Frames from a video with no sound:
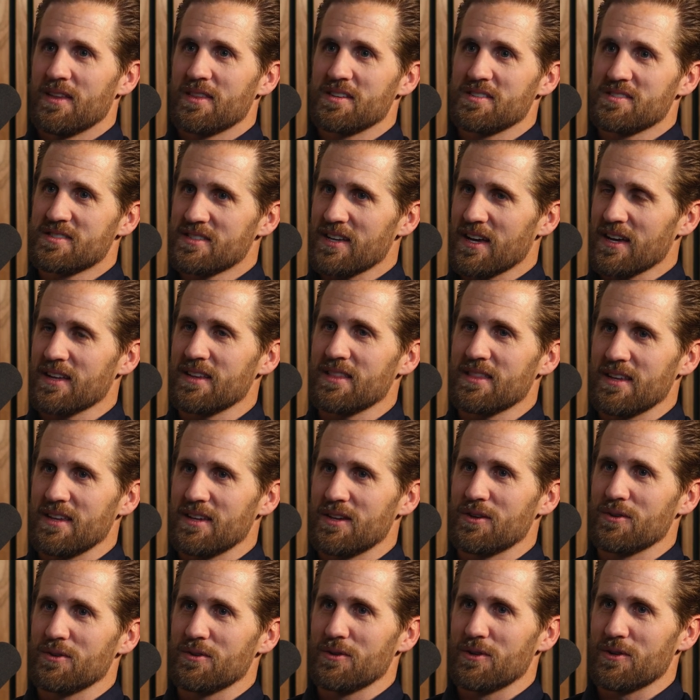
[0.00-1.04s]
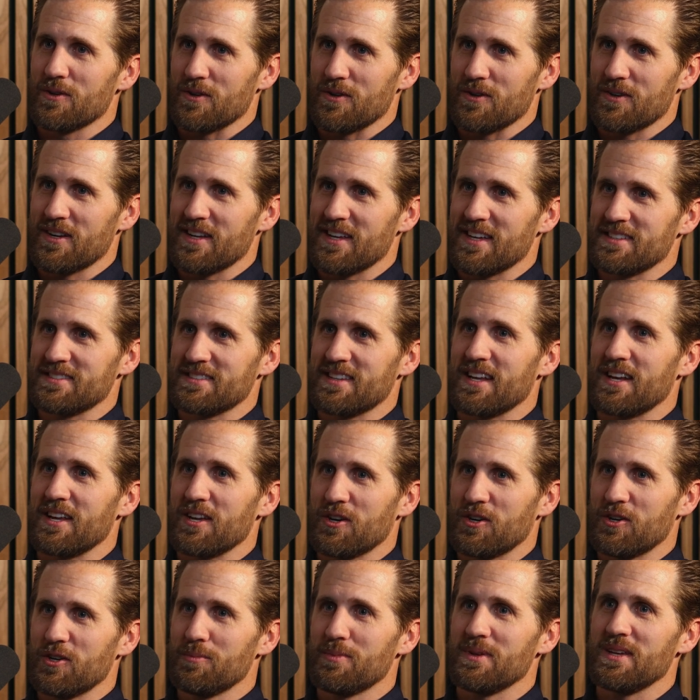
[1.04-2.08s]
The second thing you'll learn is that
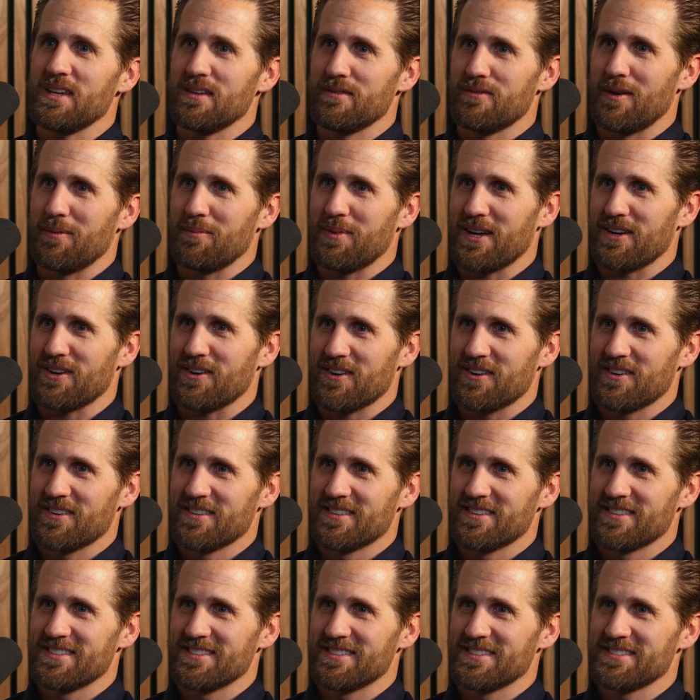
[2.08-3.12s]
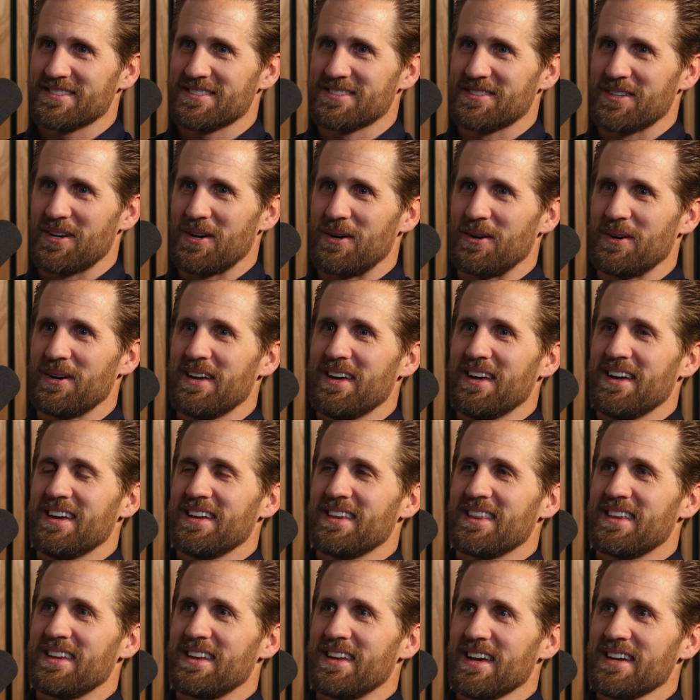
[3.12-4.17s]
it could be even better. So
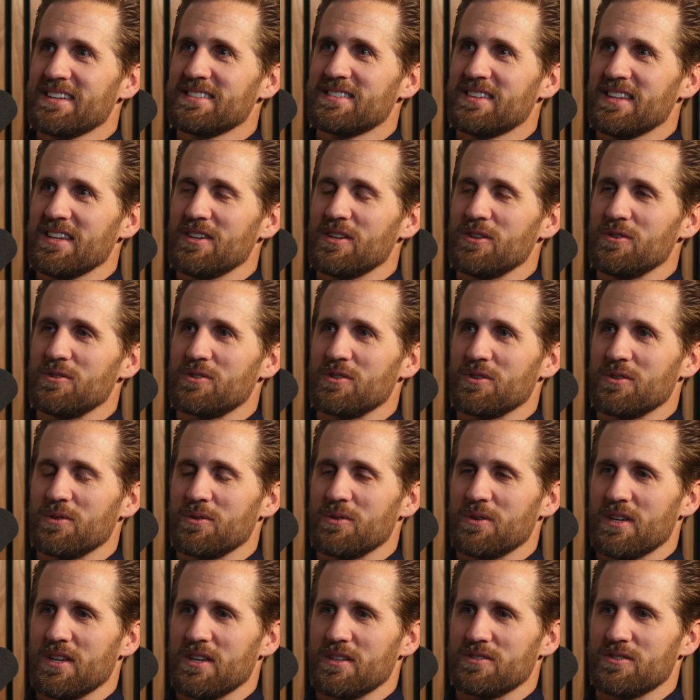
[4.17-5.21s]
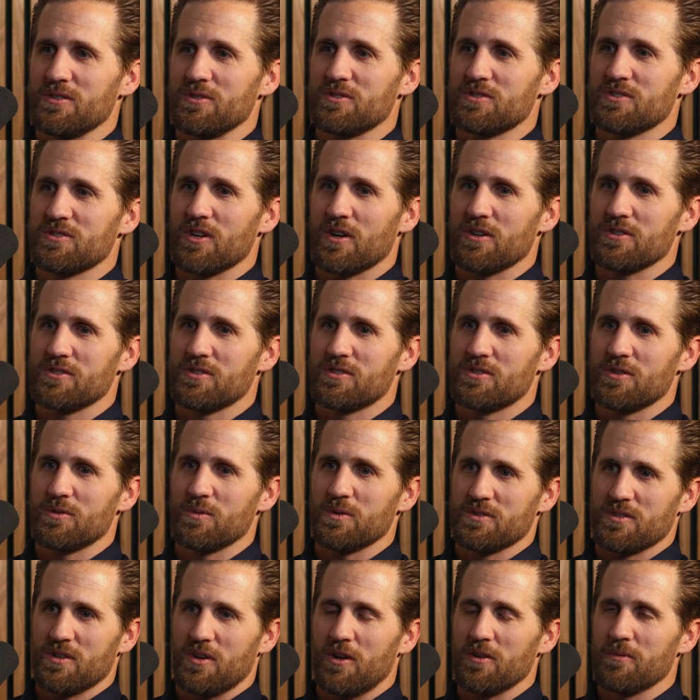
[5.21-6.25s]
the next thing you do is you start to do
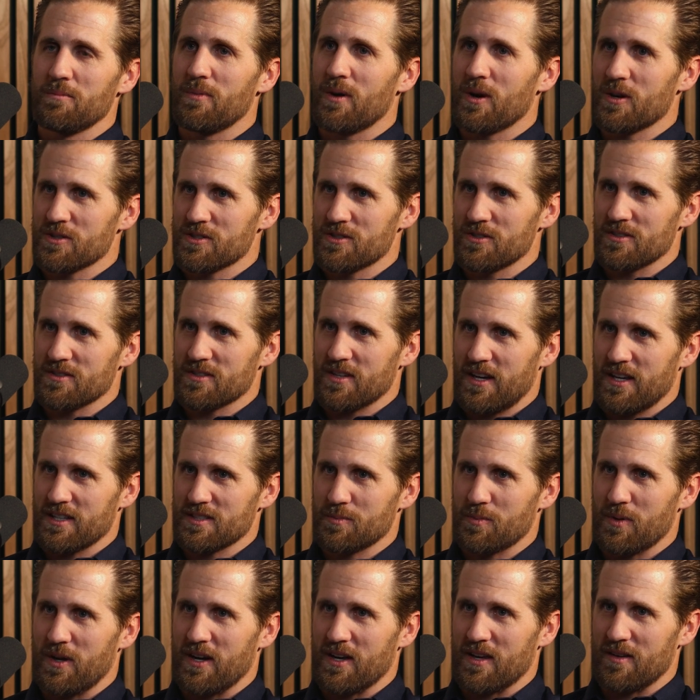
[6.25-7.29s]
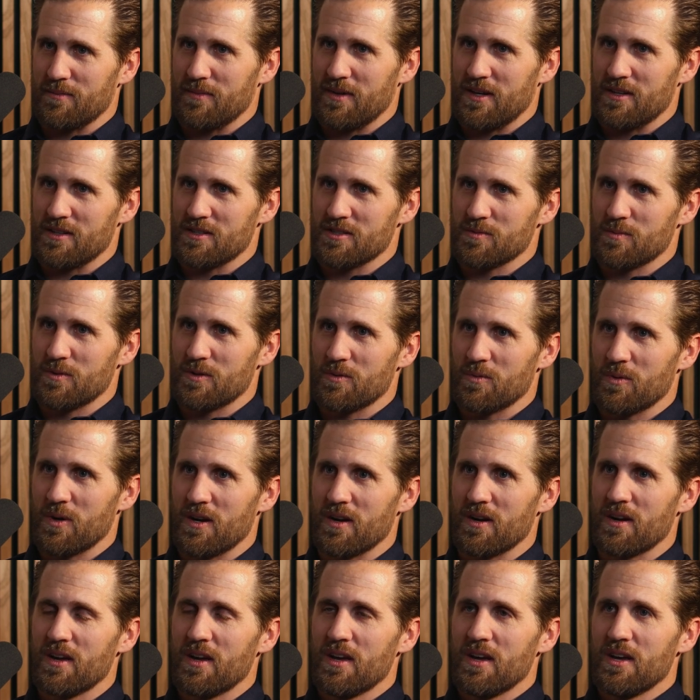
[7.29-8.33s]
what's called marginal tax bracket management,
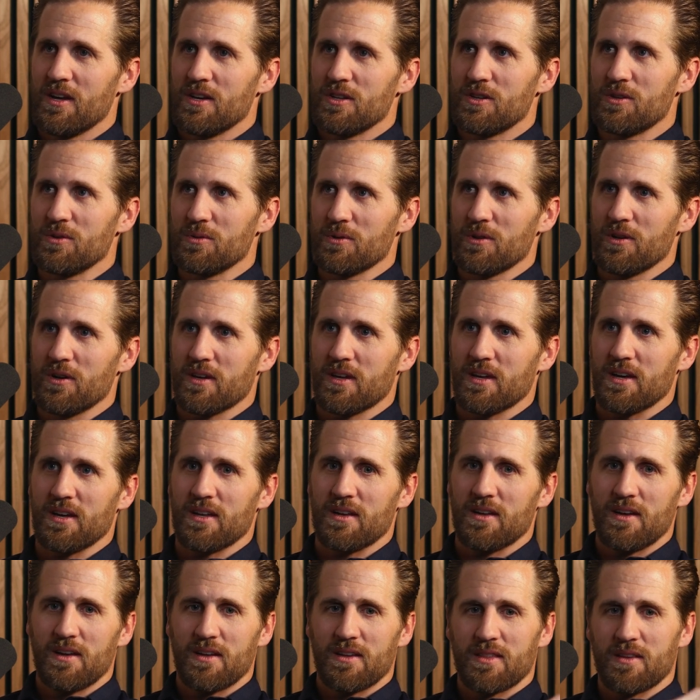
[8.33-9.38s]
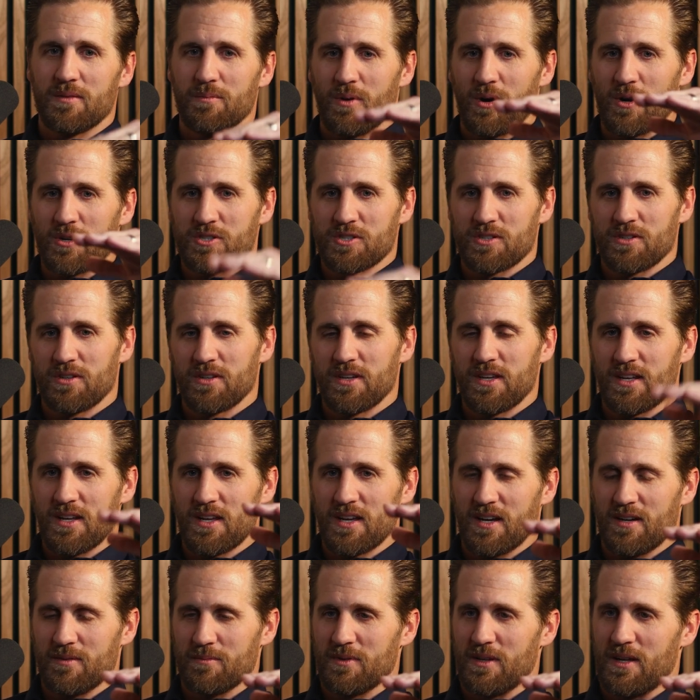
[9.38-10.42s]
where you look at the marginal
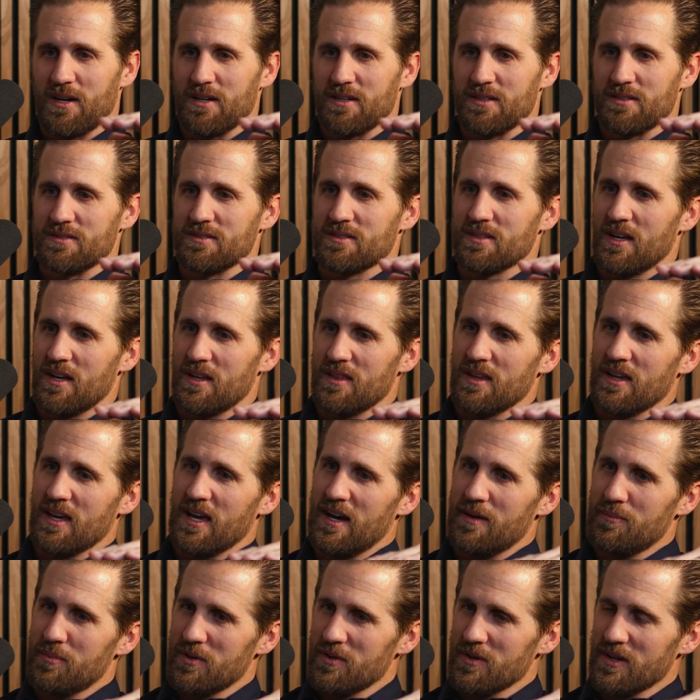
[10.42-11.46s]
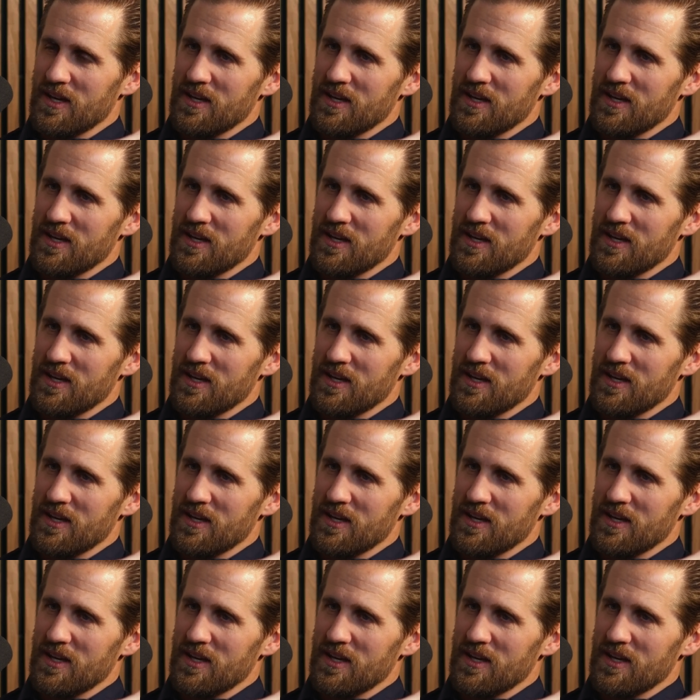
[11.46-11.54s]
income lines and the capital